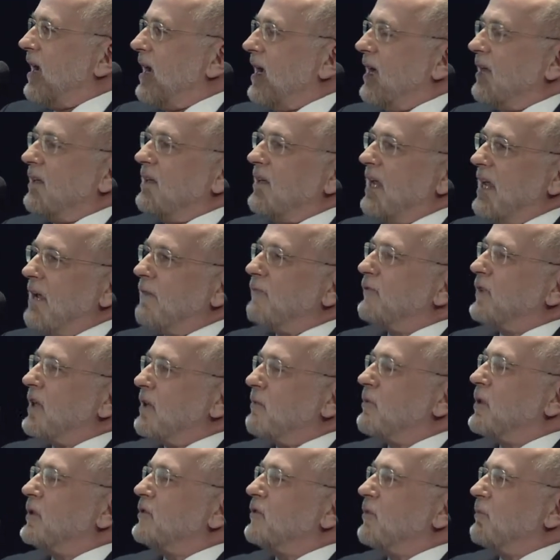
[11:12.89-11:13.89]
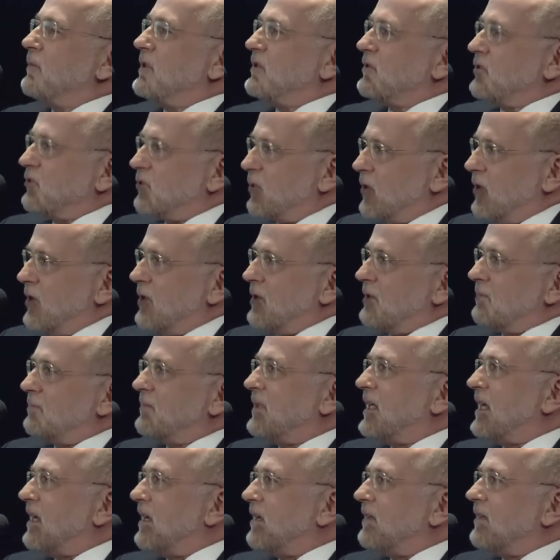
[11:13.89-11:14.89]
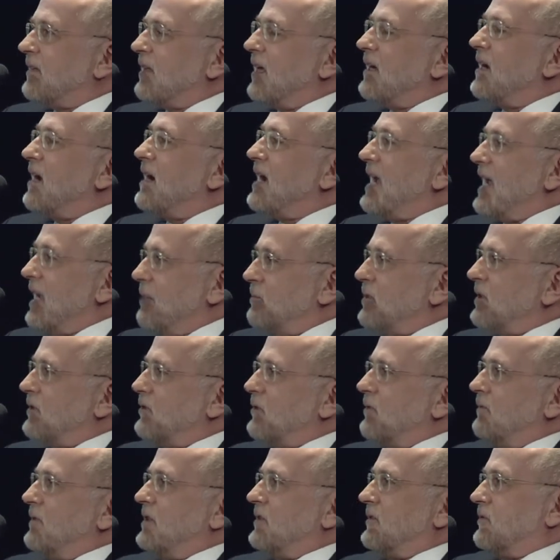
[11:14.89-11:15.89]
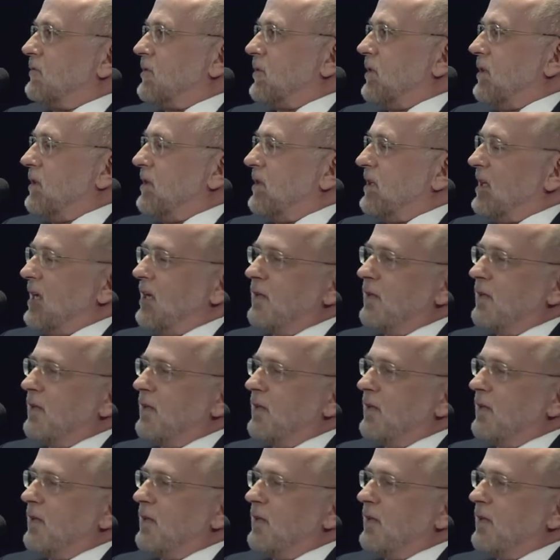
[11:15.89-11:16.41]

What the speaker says: And if they want to withdraw, they are able to withdraw.